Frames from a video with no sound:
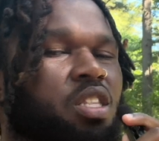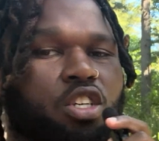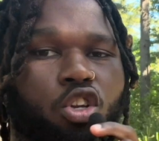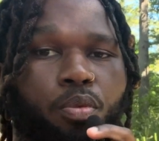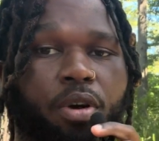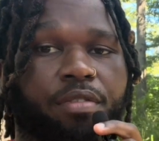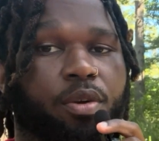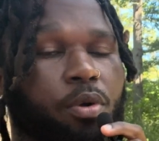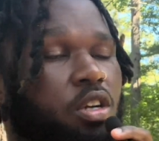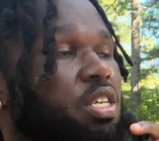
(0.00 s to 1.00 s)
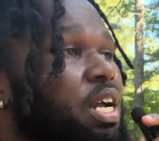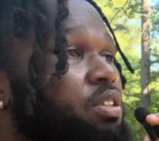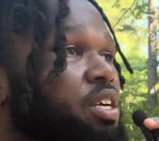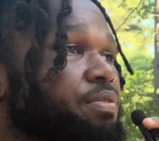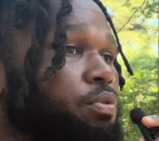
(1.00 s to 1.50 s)
There's no perfect person
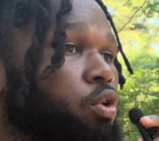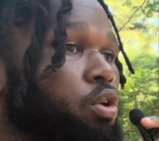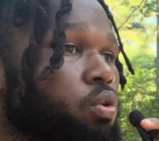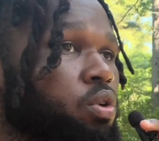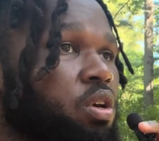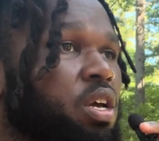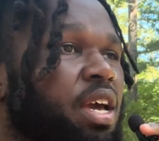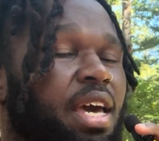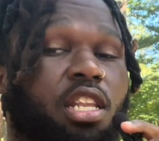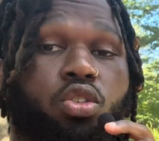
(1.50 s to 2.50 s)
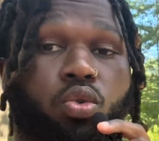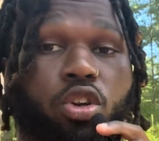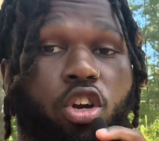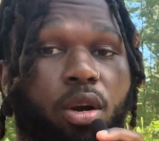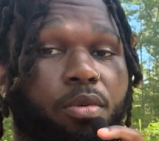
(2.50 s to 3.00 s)
out there for you. And the
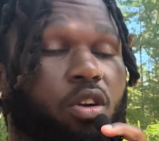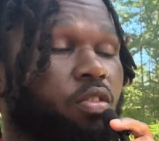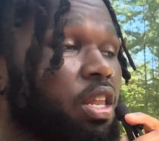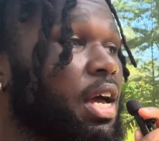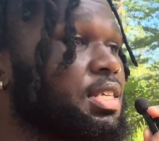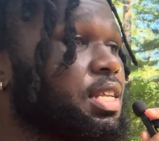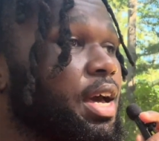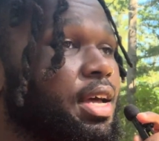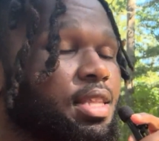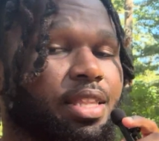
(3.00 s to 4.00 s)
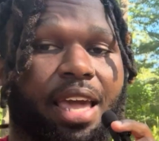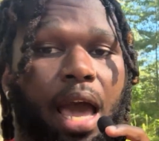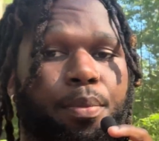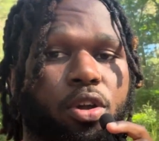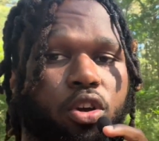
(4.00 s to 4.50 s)
sooner you're able to realize that, the
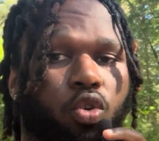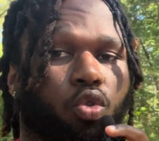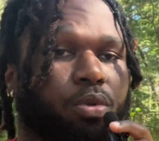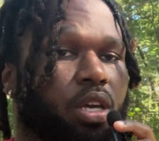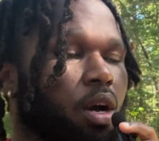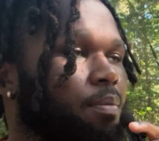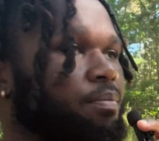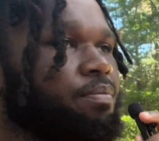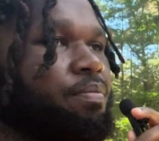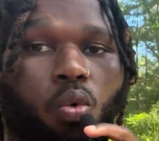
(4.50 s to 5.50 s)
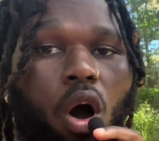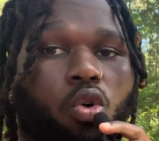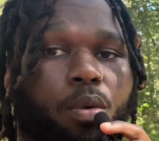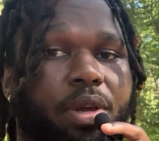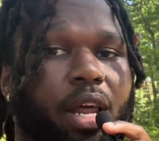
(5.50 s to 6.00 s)
happier you will become.
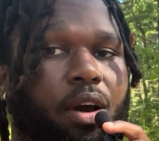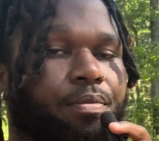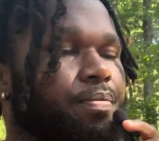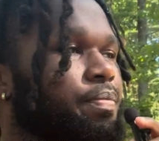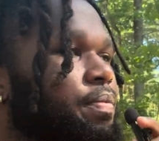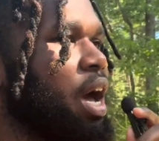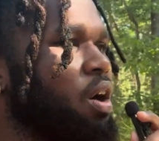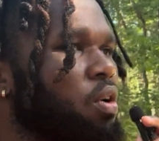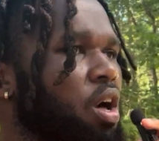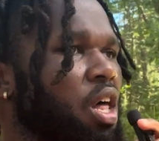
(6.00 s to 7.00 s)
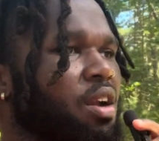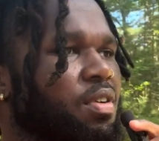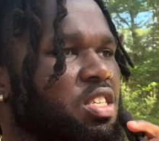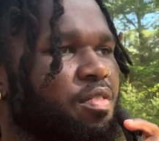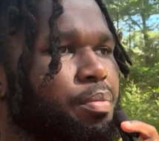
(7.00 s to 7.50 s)
Walk with me now. Now, a lot of
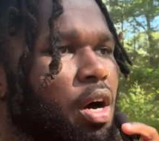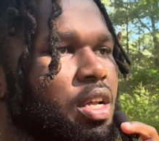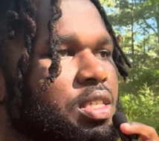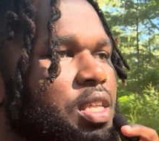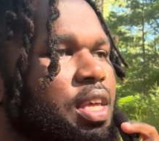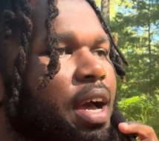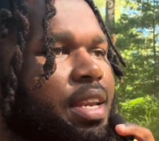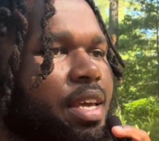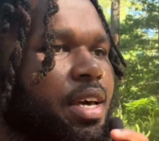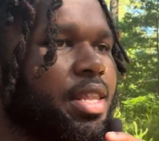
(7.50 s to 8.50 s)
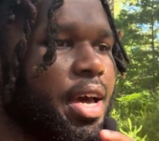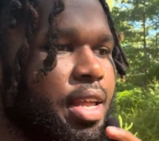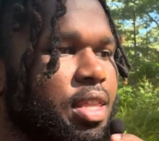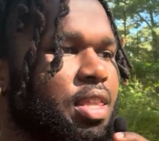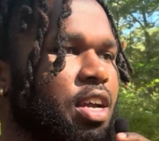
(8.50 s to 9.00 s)
us have bought into the idea that
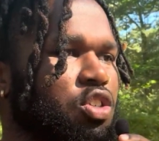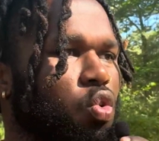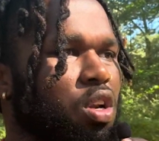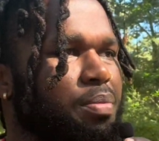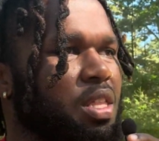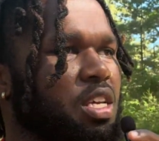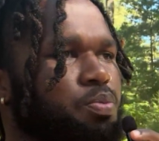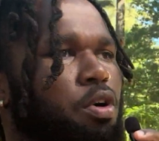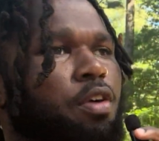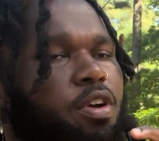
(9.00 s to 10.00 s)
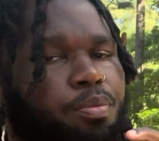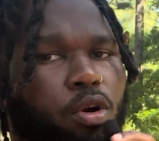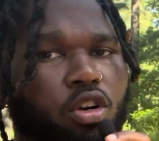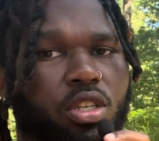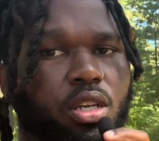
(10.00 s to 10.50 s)
there's going to be this perfect
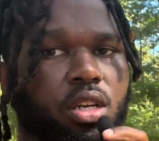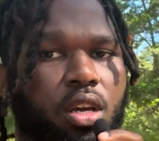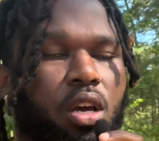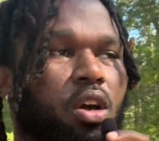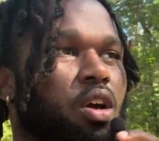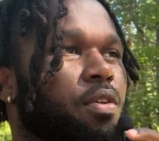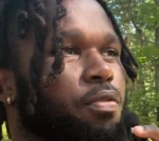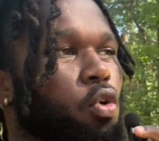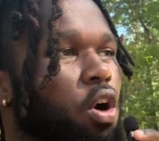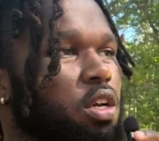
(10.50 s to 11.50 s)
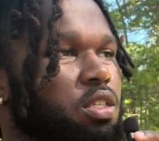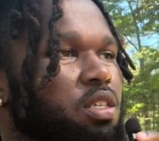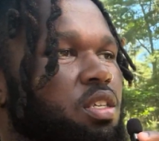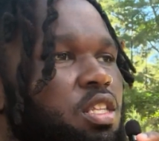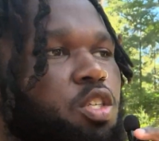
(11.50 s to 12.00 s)
person for
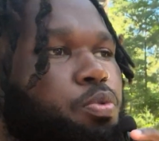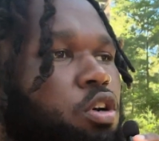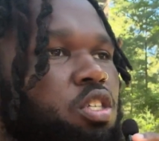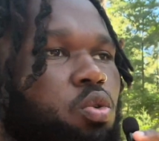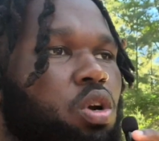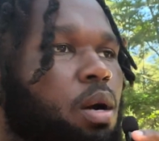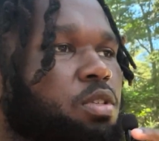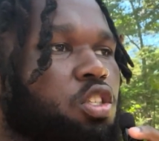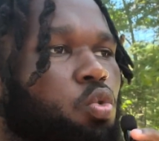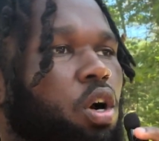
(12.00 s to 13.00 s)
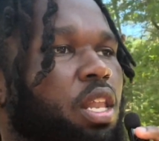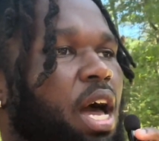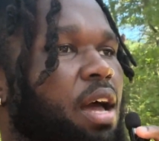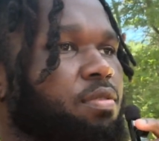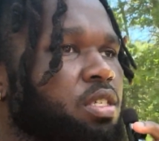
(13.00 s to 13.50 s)
us, this person who comes into our
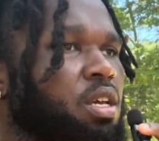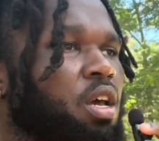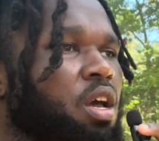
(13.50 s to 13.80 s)
lives,